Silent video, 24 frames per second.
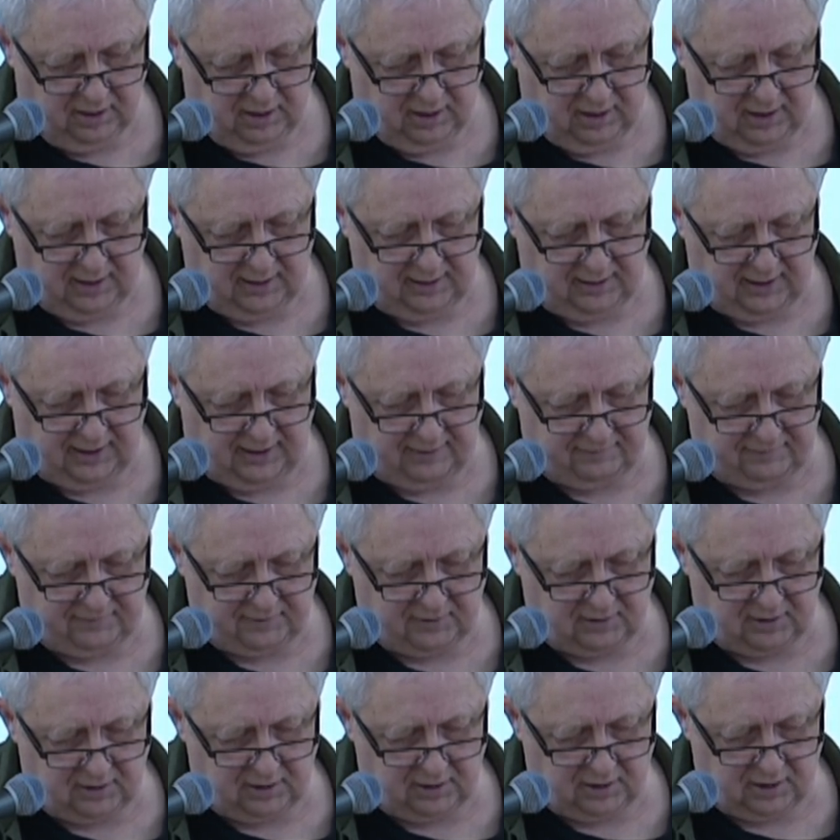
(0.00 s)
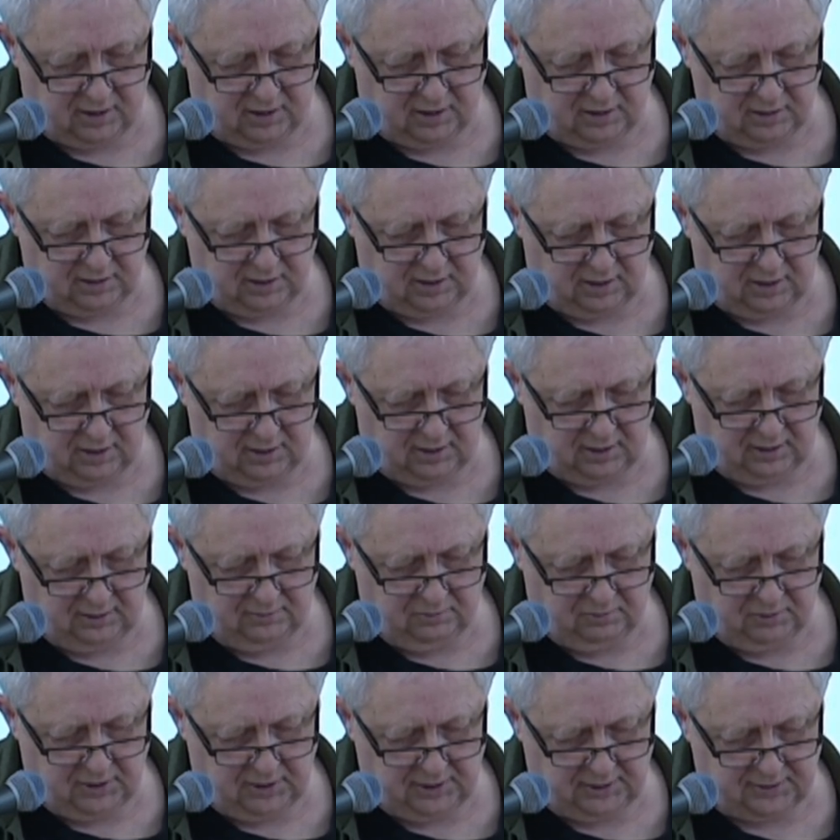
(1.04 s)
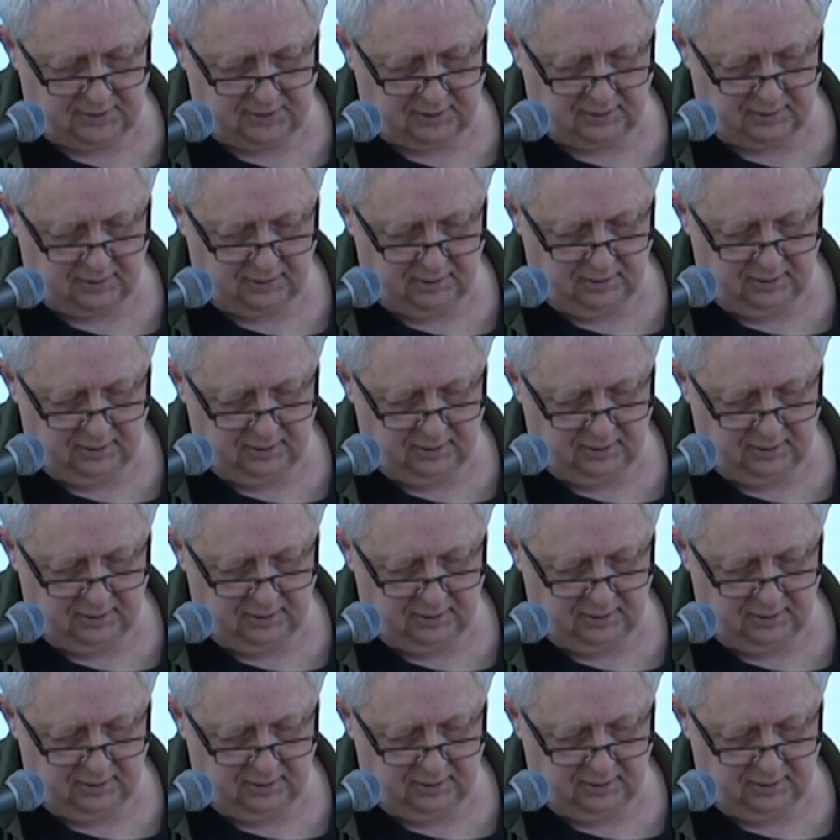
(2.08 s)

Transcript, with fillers: and after a long hard winter.